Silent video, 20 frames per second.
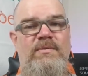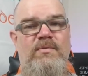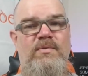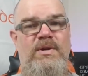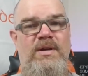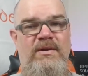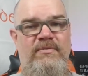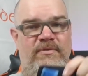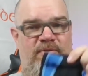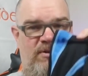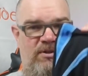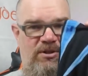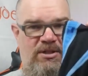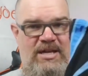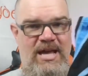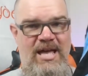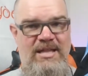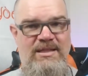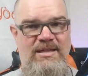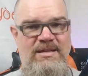when I first
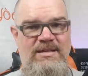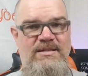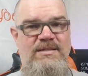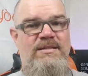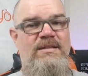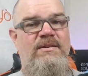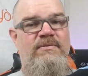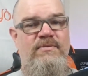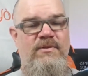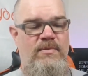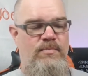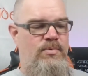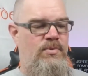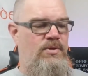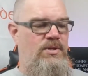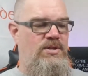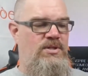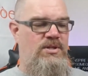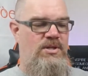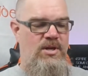got these, they fit pretty
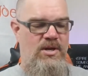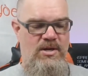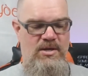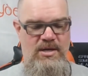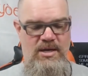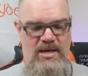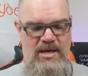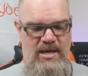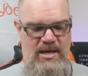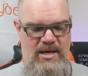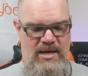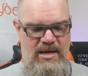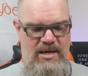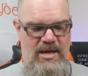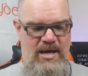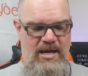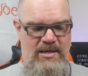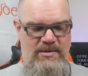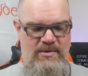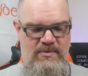snug, and
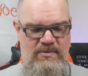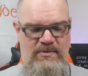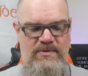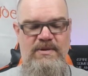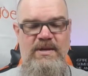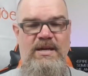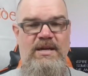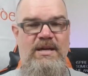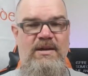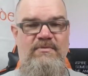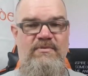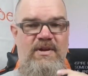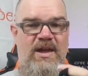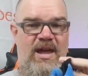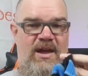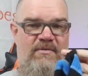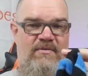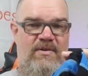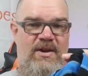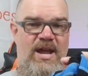I don't think I've
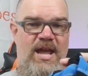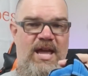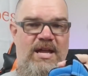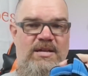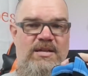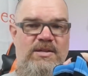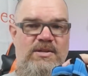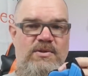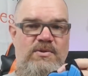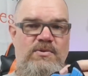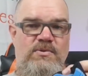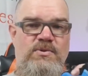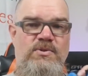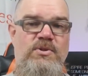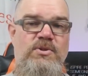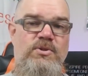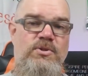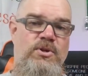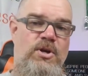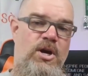ever had to use the
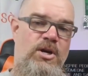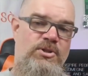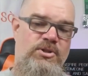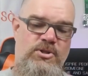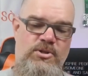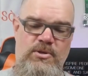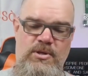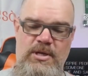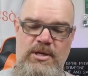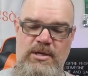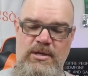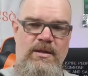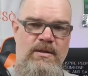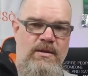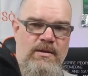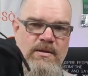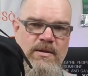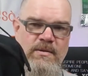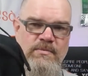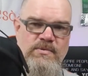drawstring that
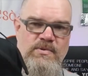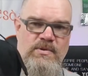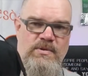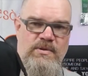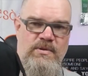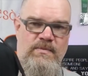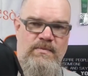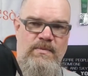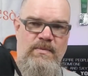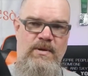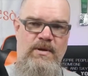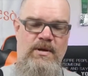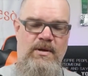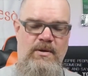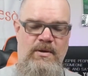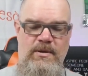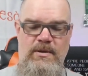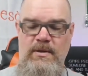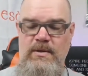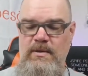comes with them
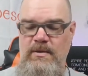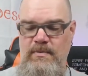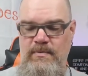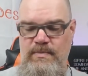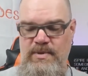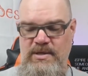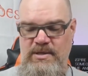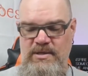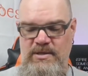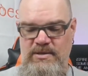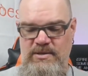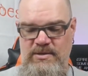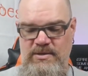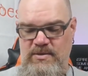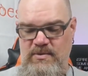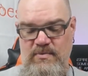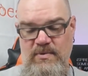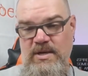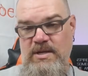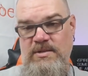because the
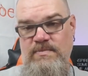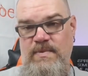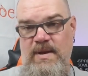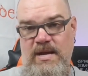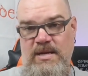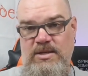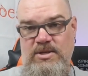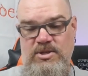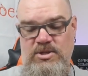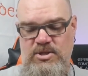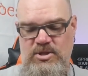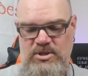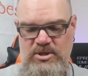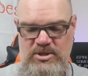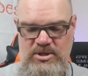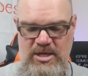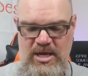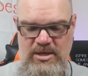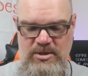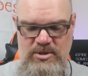waistband is just
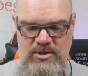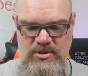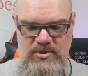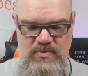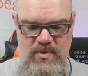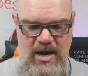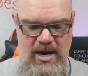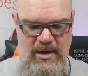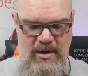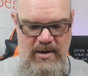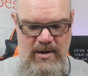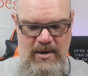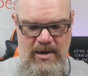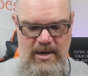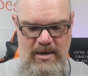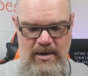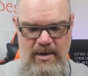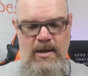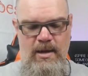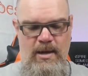set just right. All right.
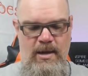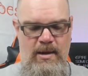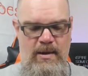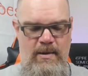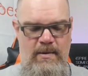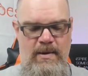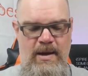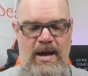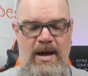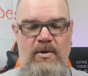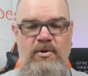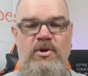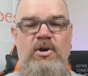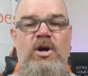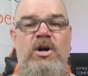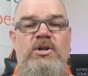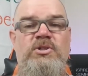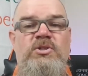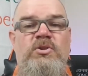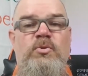I will
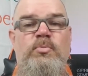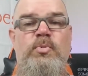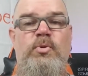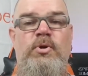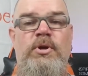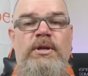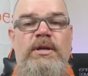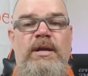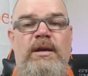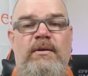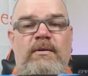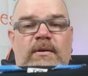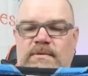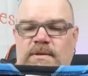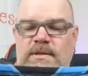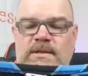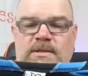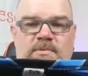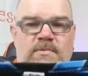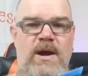also point out
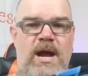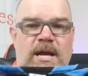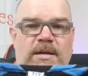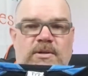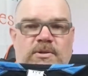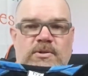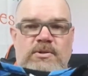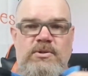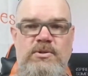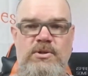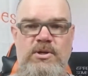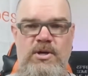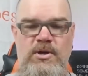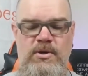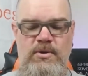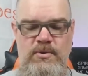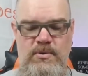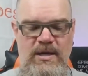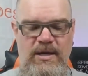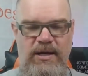these ride a little
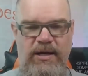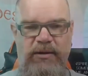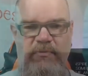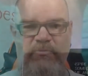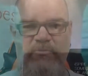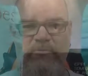low. If